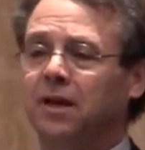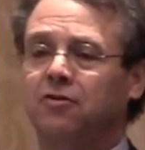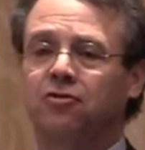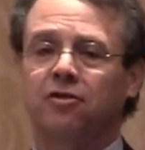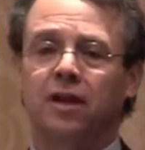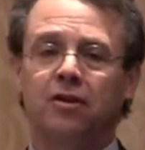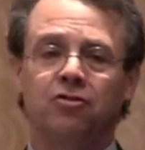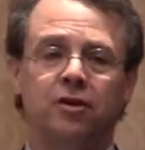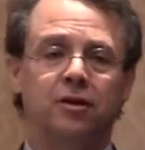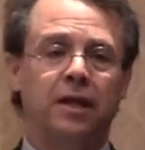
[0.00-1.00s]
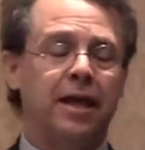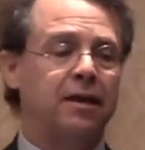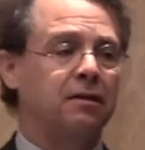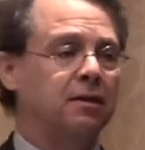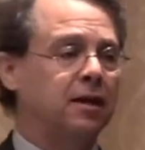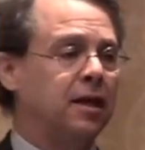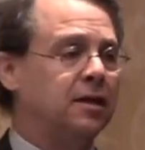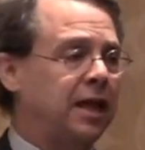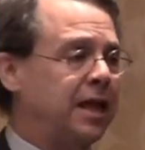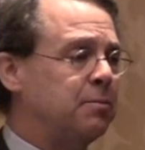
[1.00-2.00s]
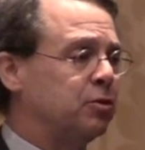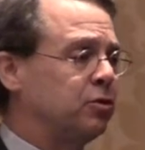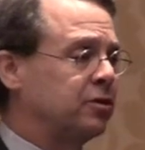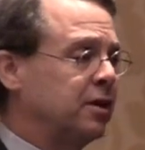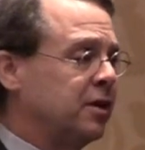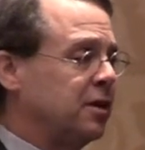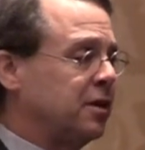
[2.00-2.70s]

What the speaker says: legislation that enabled